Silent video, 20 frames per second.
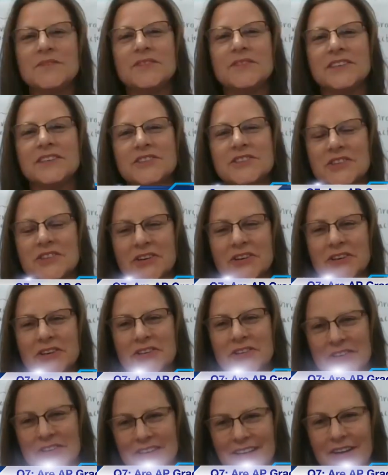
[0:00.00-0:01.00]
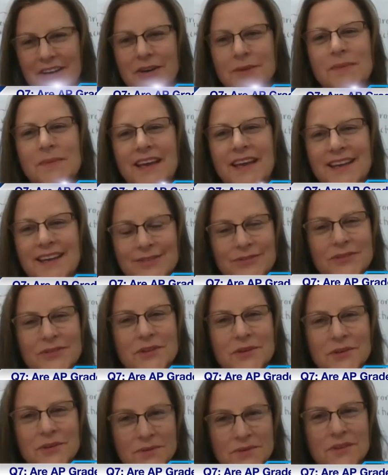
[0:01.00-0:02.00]
readers are paid for
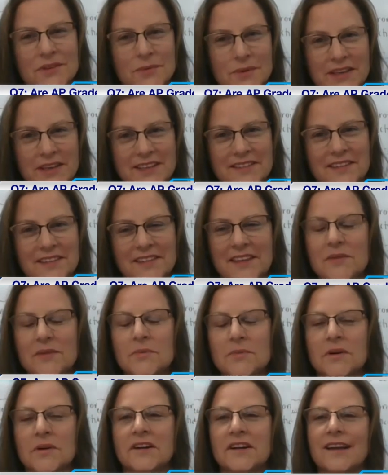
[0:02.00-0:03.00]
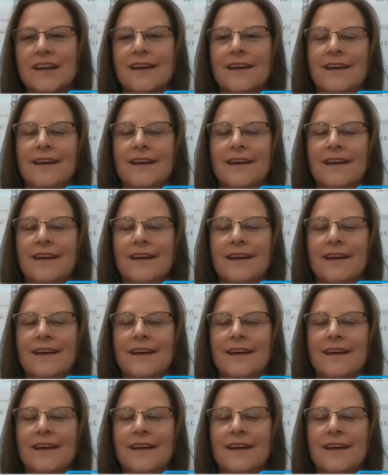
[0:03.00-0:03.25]
the weeks that they work.